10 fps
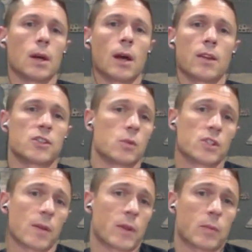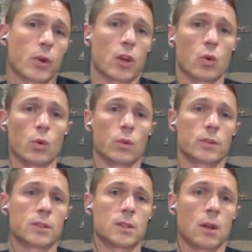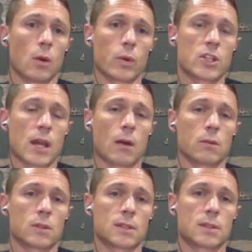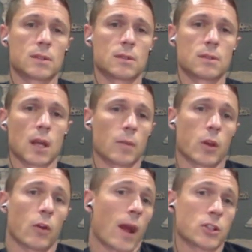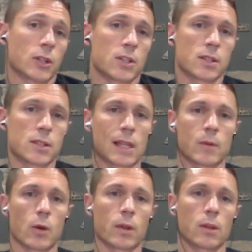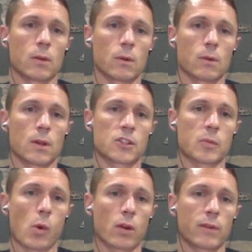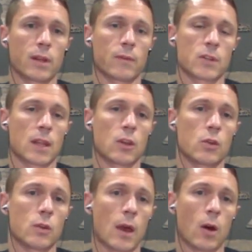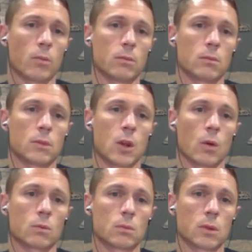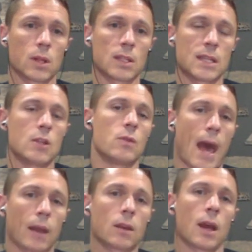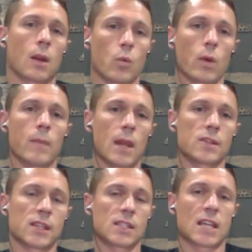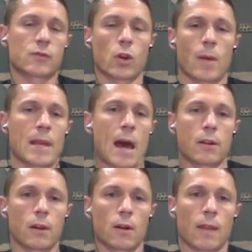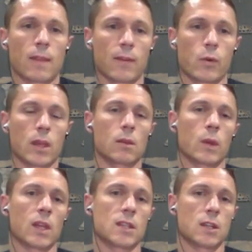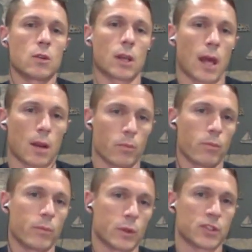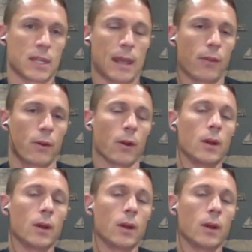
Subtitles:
is doing something pretty cool, reach out and tell them congratulations, let them know that you're in support of it. And if there's anything you can do to help, continue that kind of what made us successful coming out of there. And I think if we continue to kind of build together,